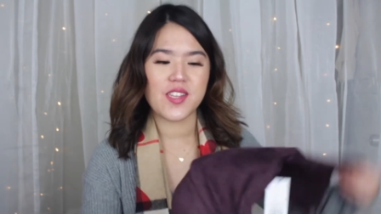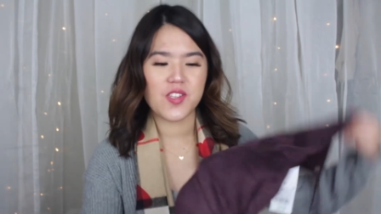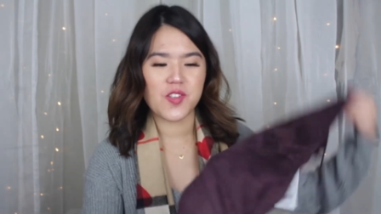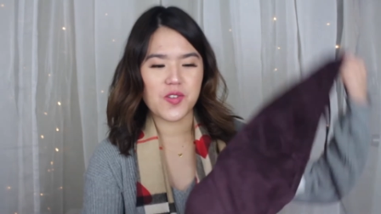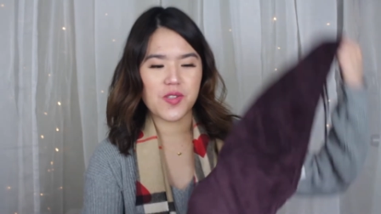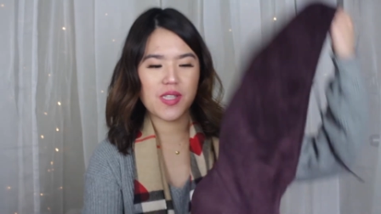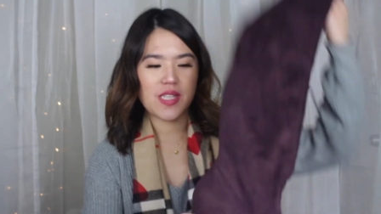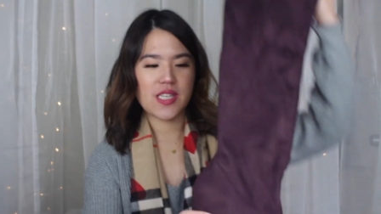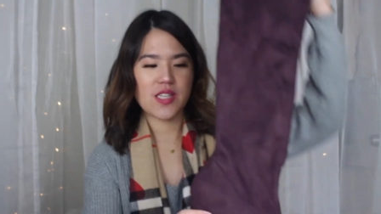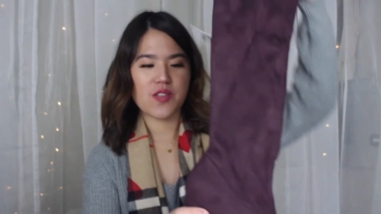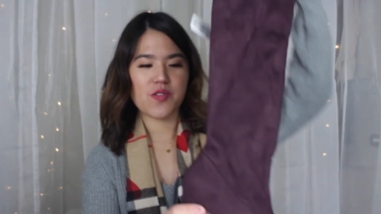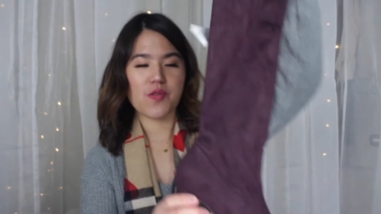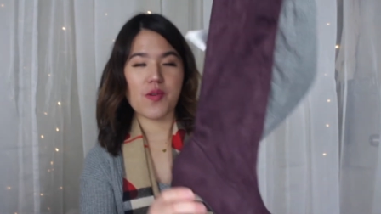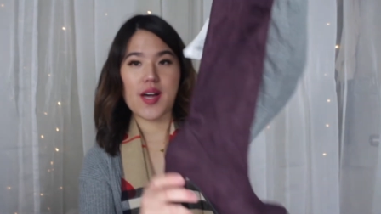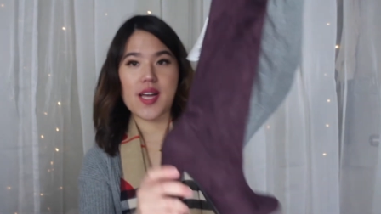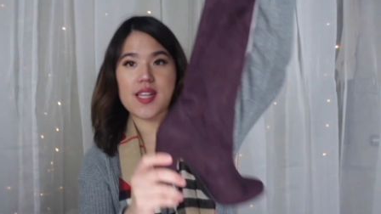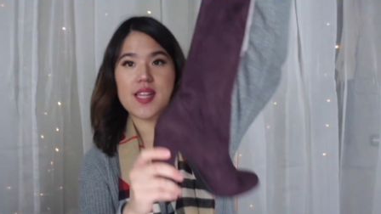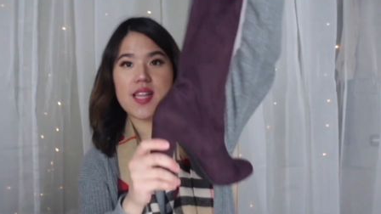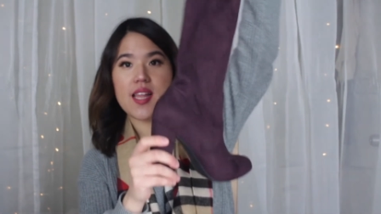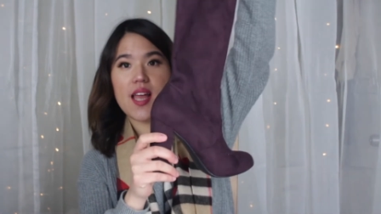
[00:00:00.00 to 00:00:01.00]
So this
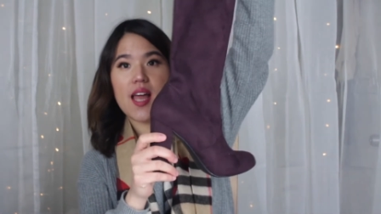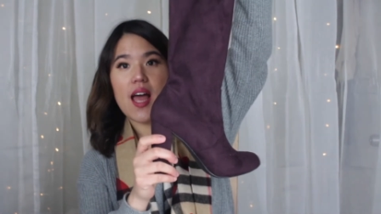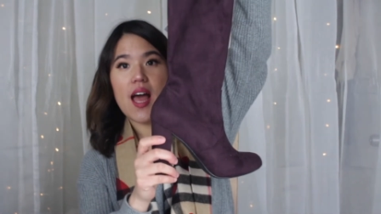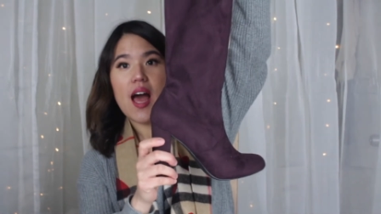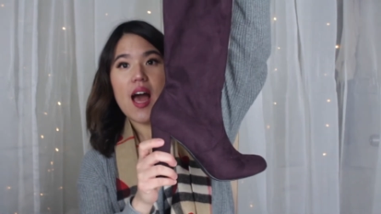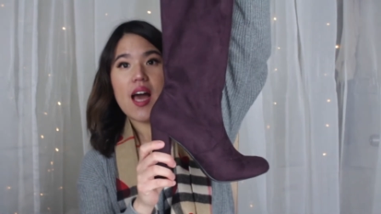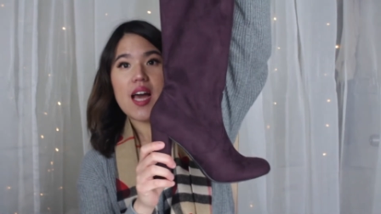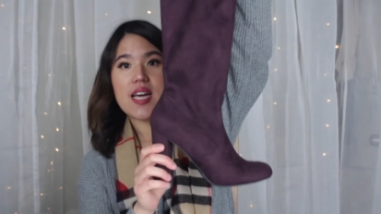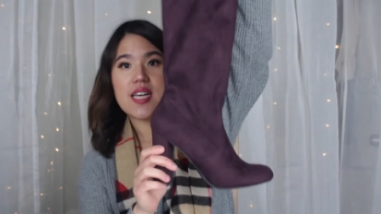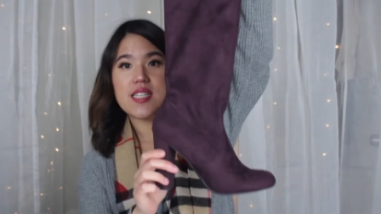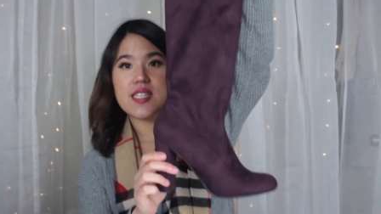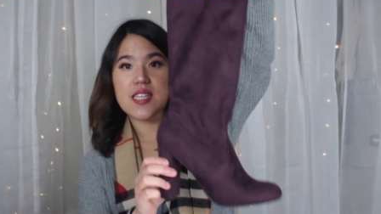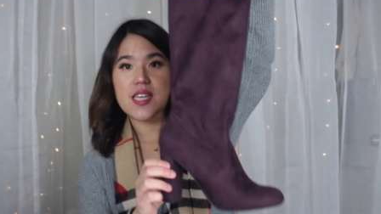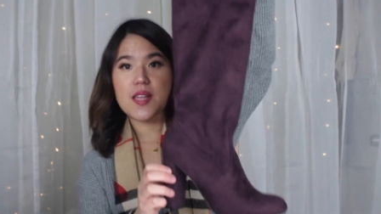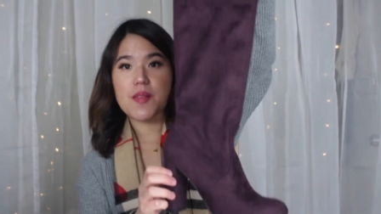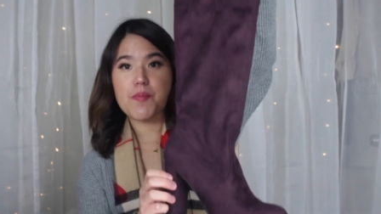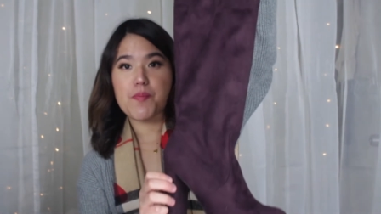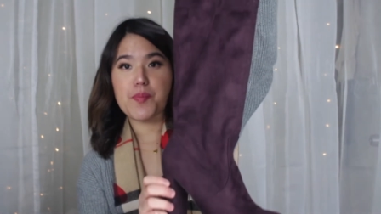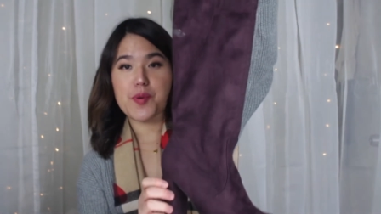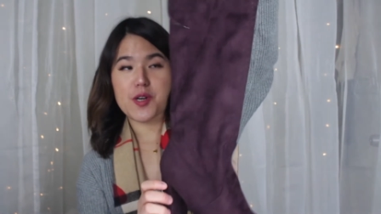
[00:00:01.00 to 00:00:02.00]
one is
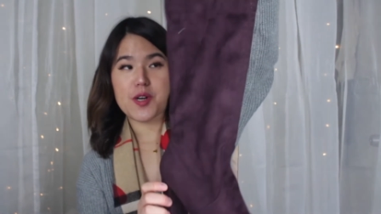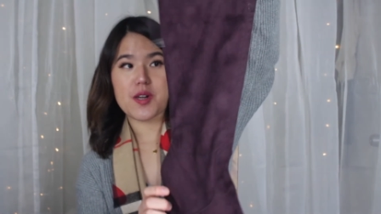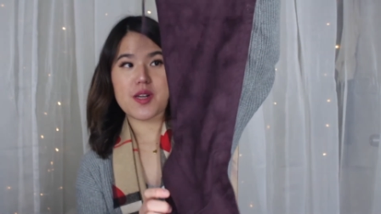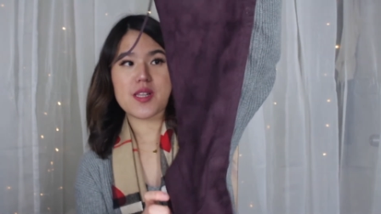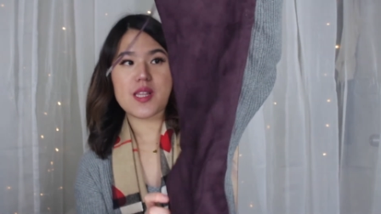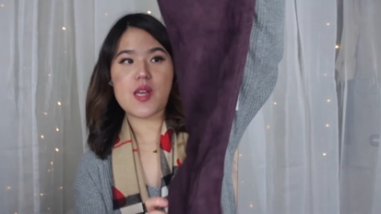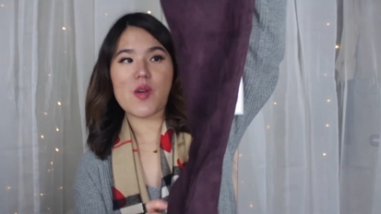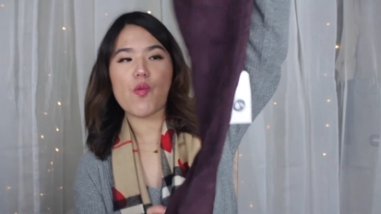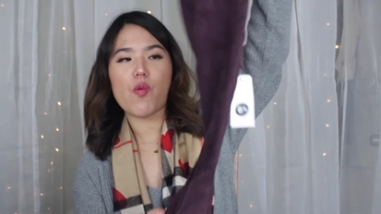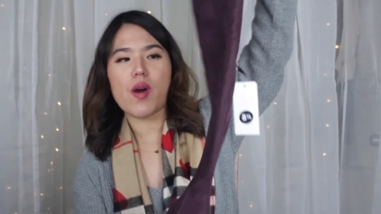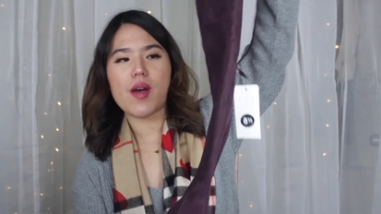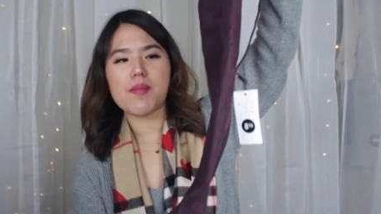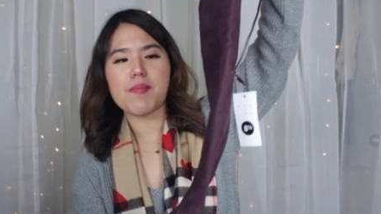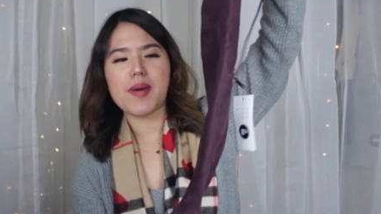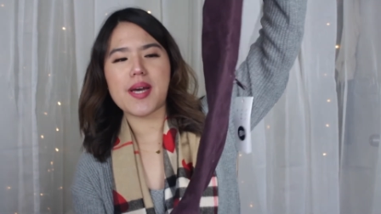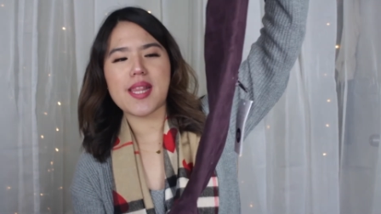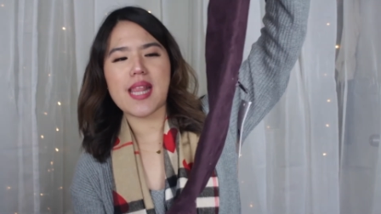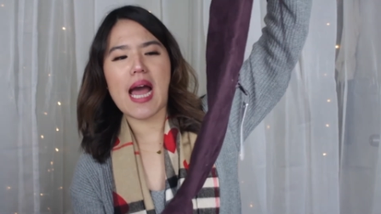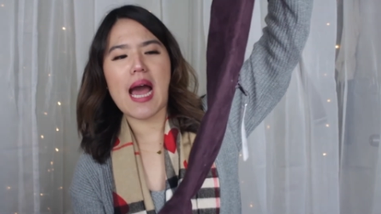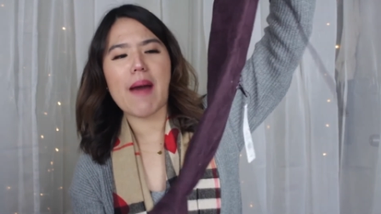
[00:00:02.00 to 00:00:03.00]
in burgundy one,
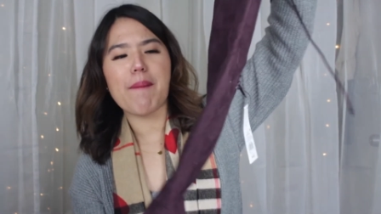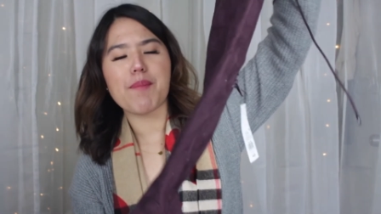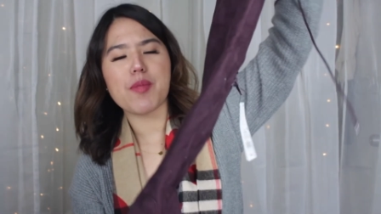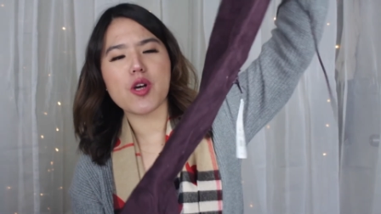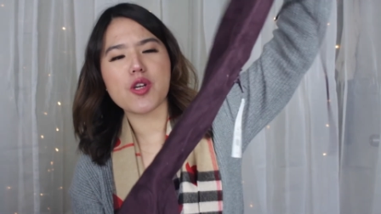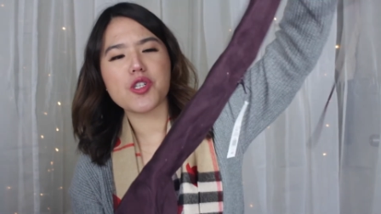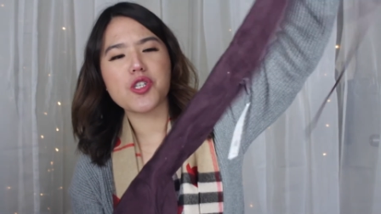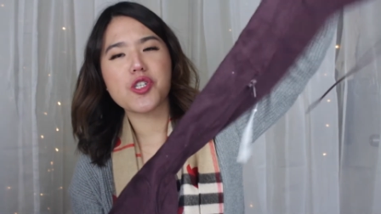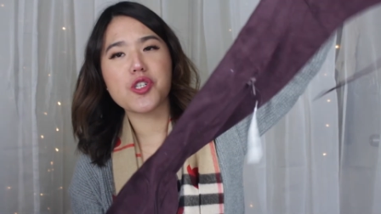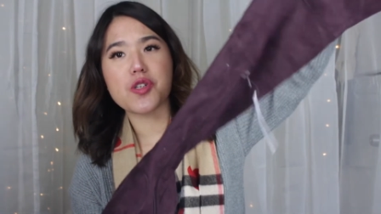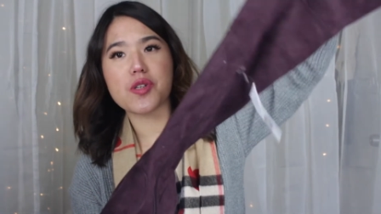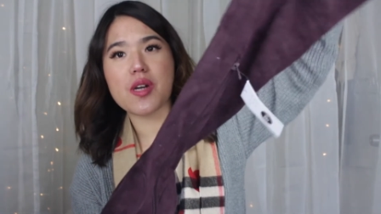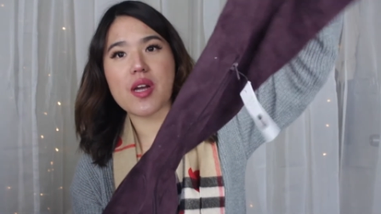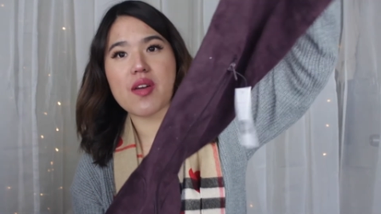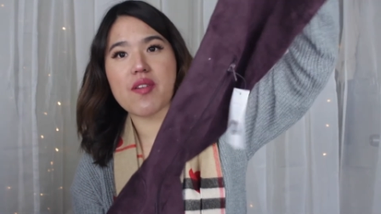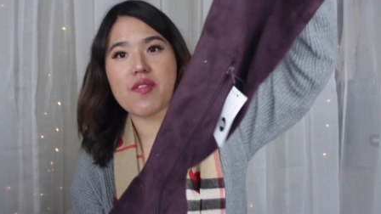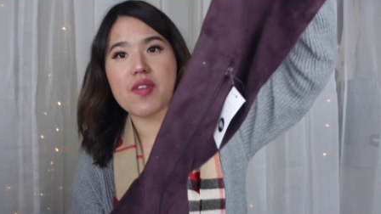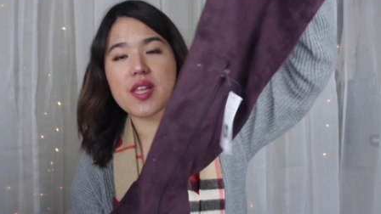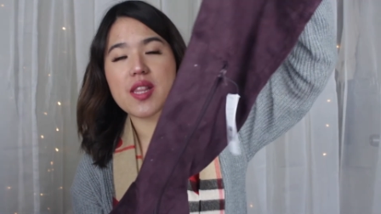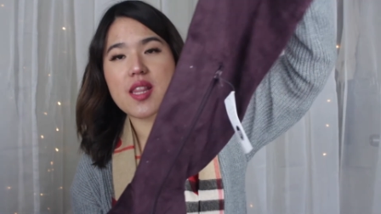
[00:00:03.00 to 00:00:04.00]
but I'm not sure
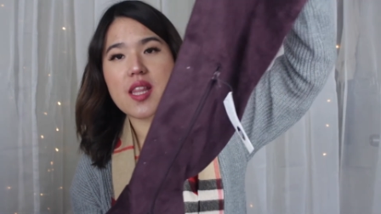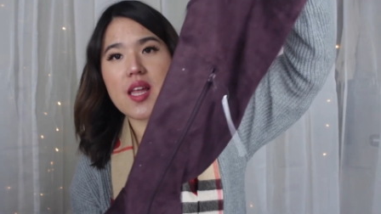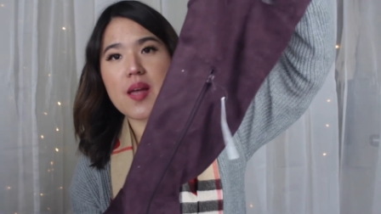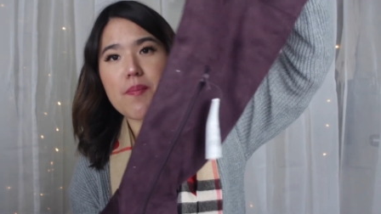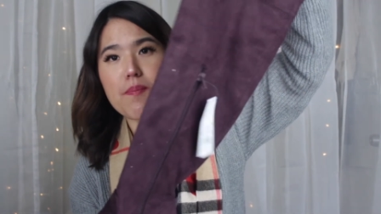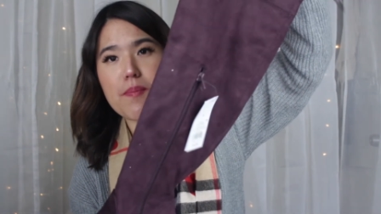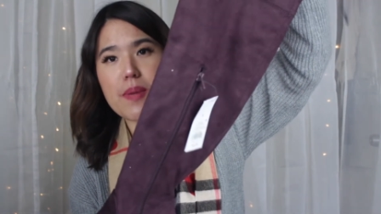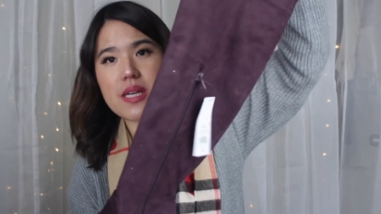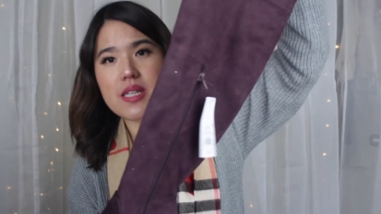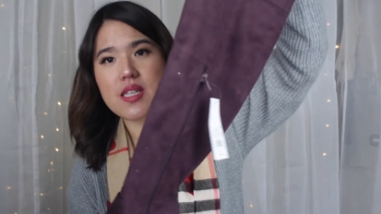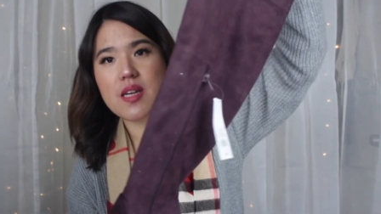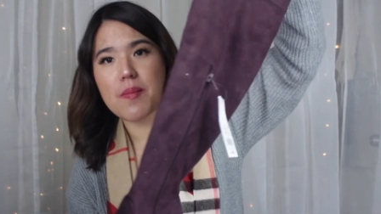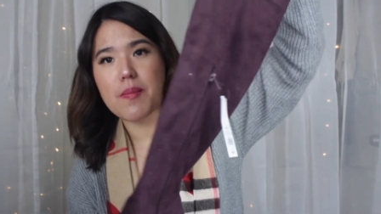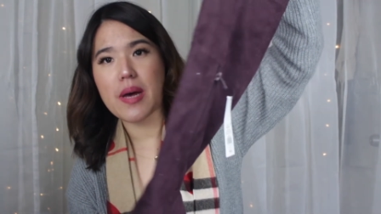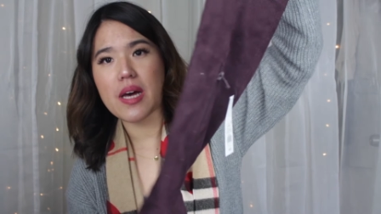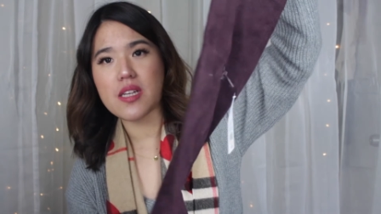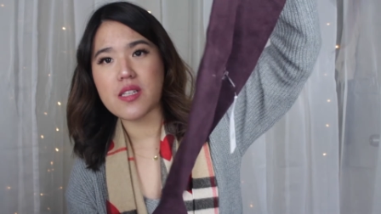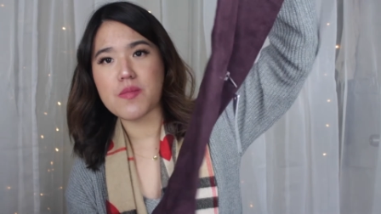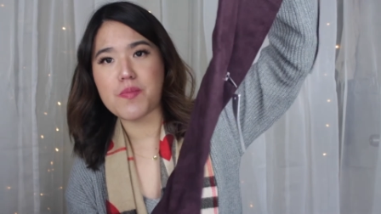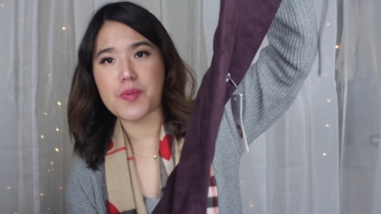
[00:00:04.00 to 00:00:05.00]
if it picks up
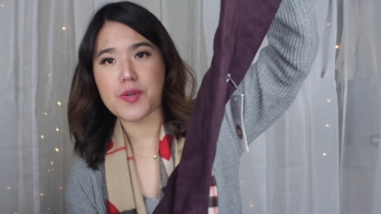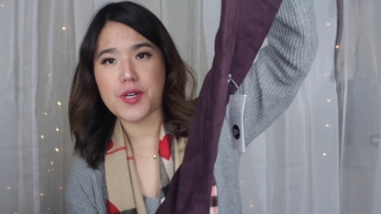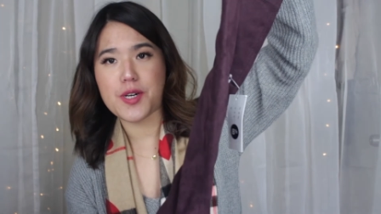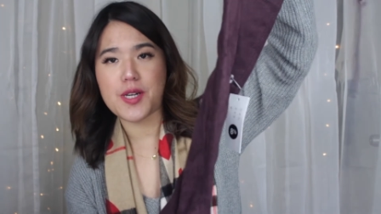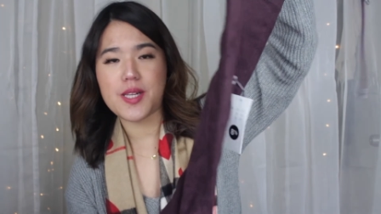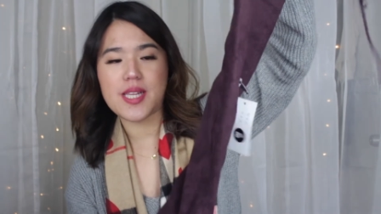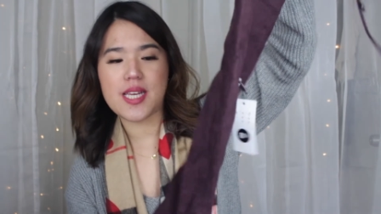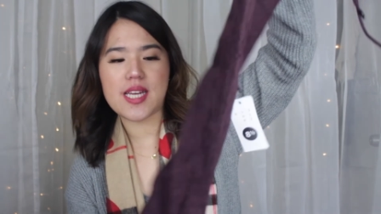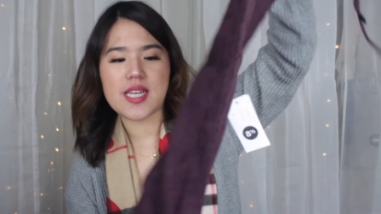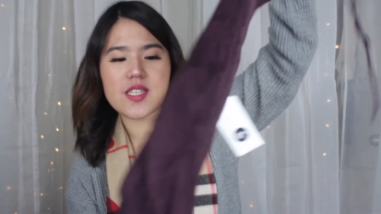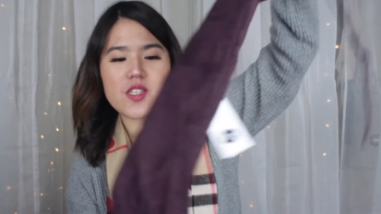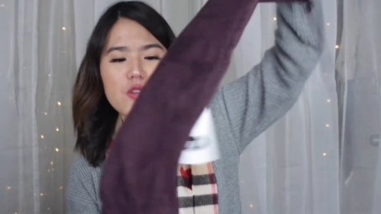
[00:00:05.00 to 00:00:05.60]
as burgundy.